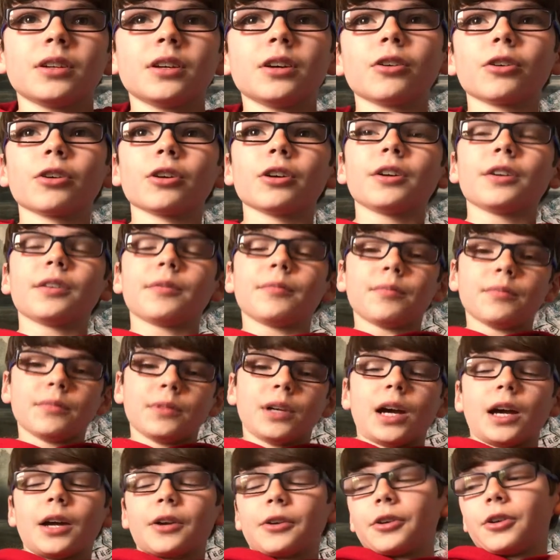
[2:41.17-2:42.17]
or
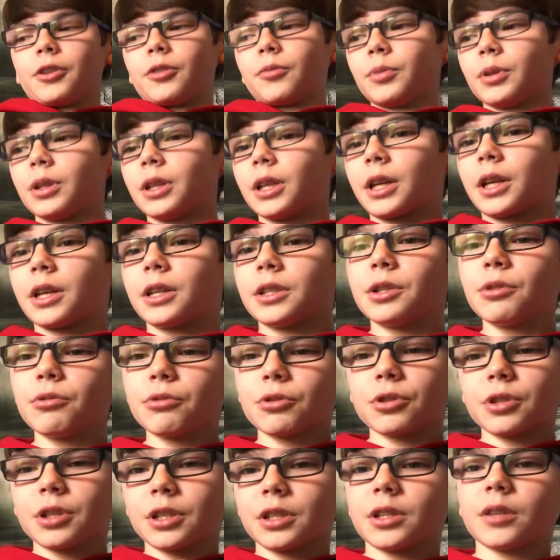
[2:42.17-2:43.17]
I don't know. But like, cause
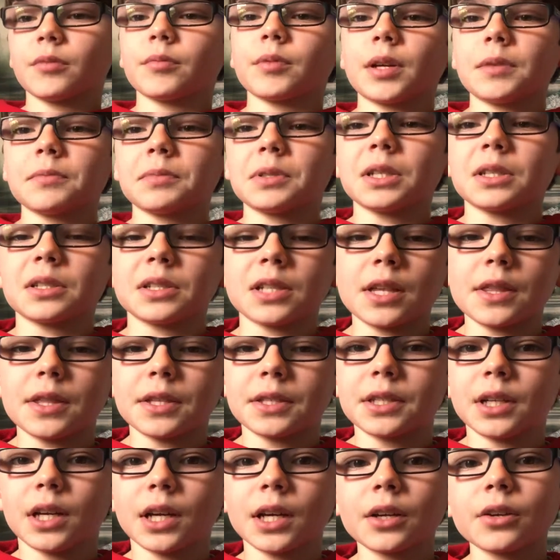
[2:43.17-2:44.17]
usually sometimes they say the
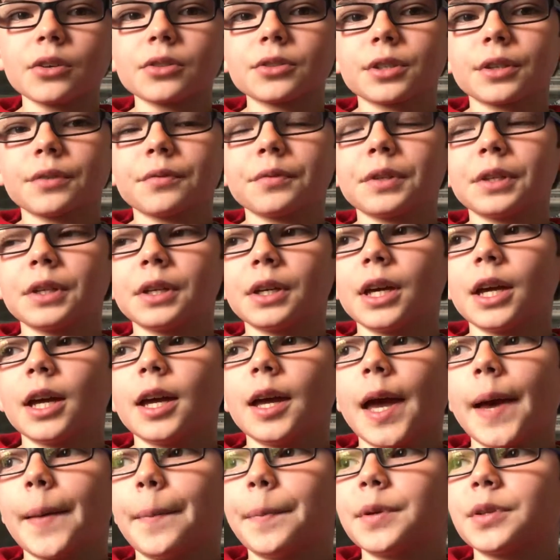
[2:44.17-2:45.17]
titles of the
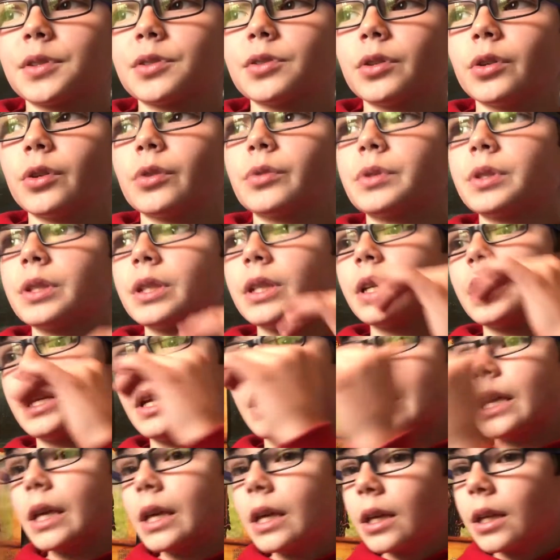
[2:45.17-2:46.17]
episodes
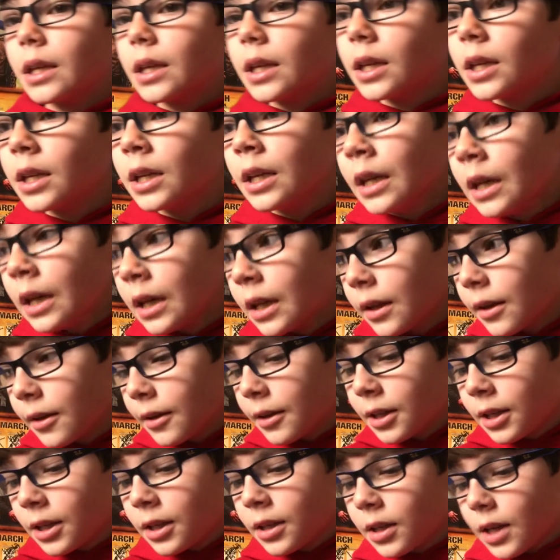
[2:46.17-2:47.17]
in
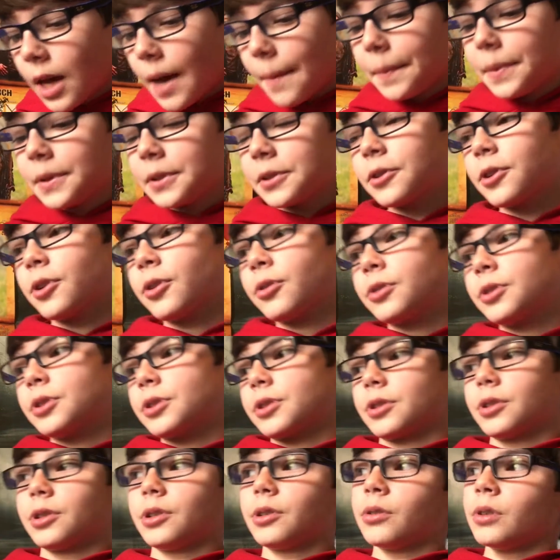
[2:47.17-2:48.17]
the episode.
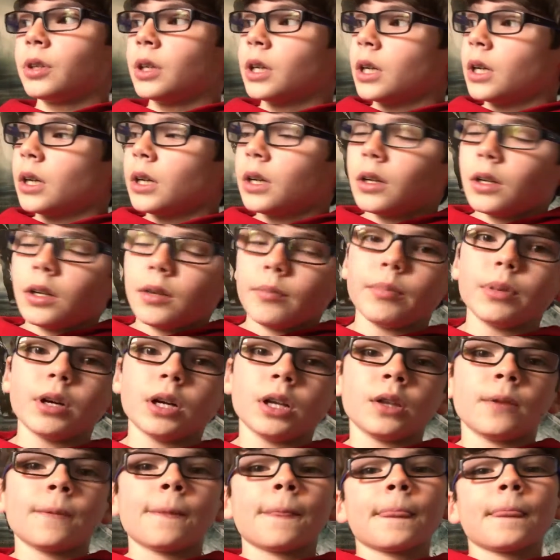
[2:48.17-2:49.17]
So,
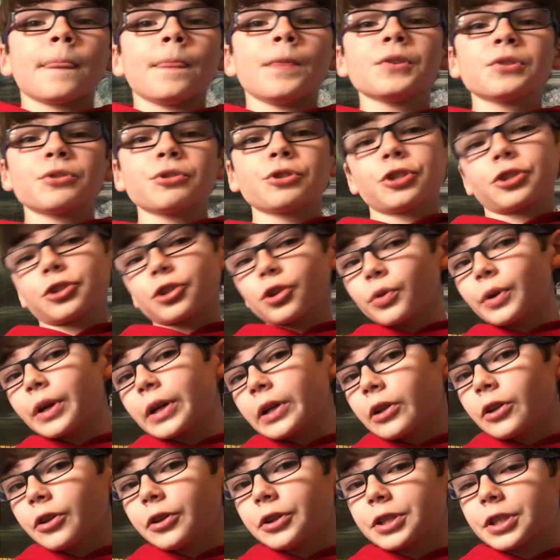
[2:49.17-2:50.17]
but this is just a
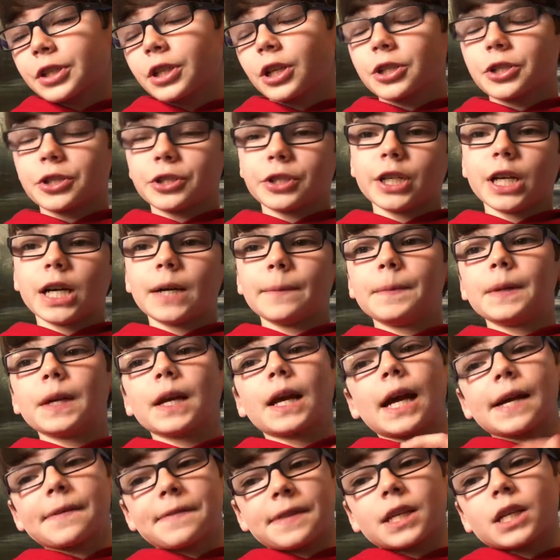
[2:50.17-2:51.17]
quick little discussion
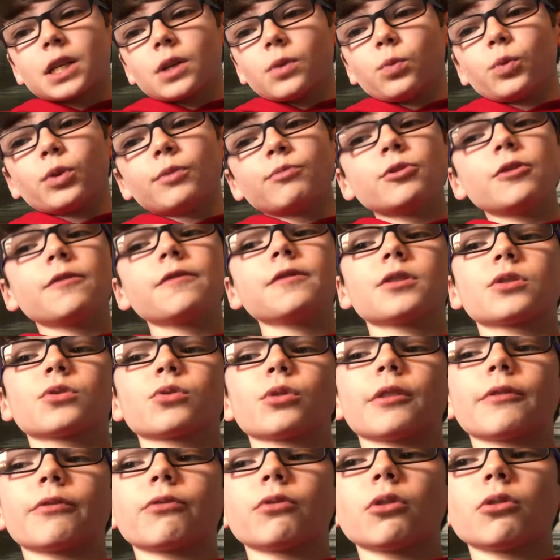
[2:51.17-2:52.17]
topic. I think it would move the
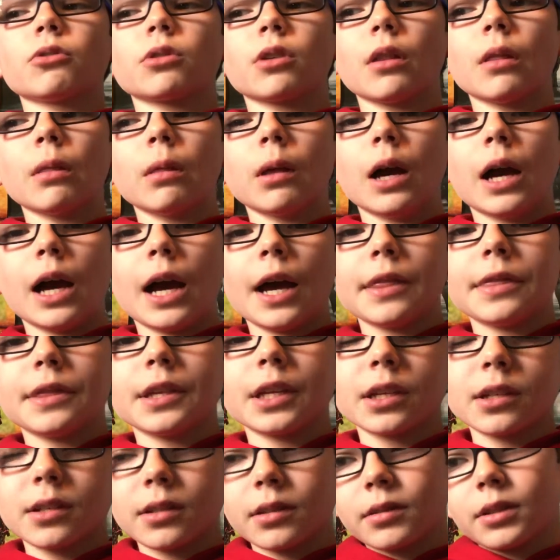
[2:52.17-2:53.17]
story forward a lot. I
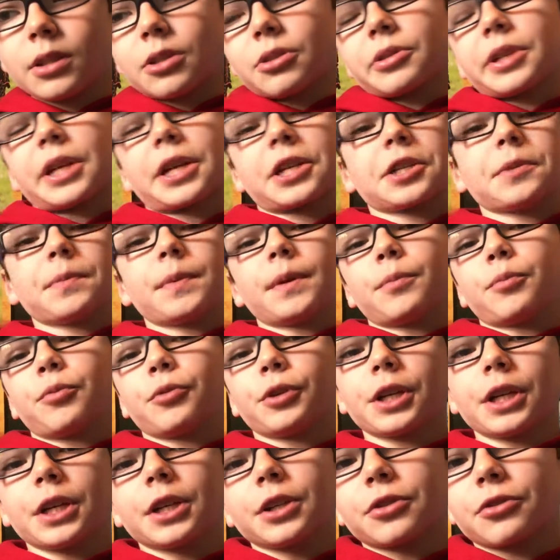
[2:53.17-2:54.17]
think this would actually be
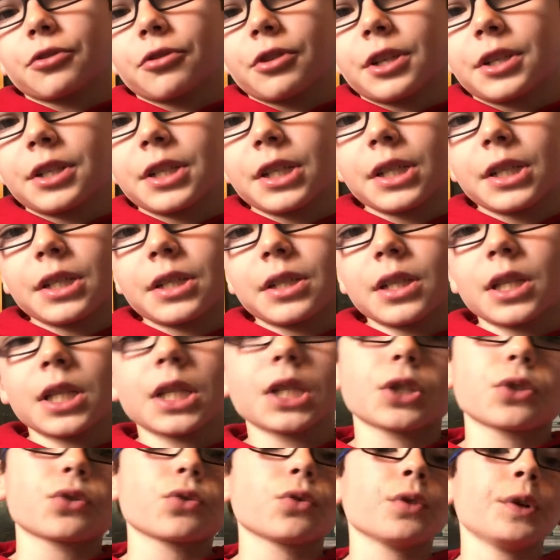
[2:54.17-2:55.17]
pretty interesting to see in
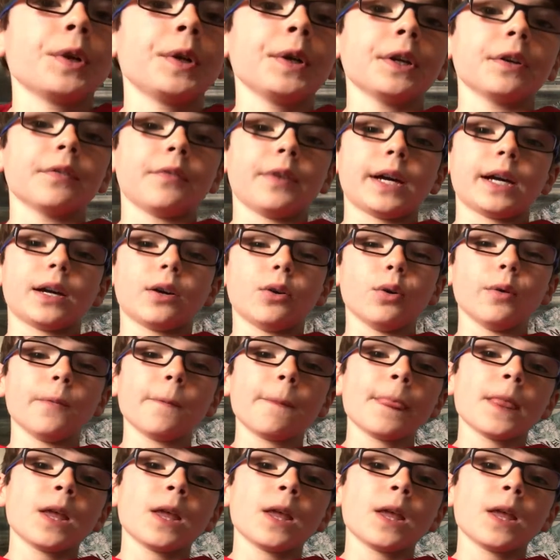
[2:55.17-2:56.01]
the story of how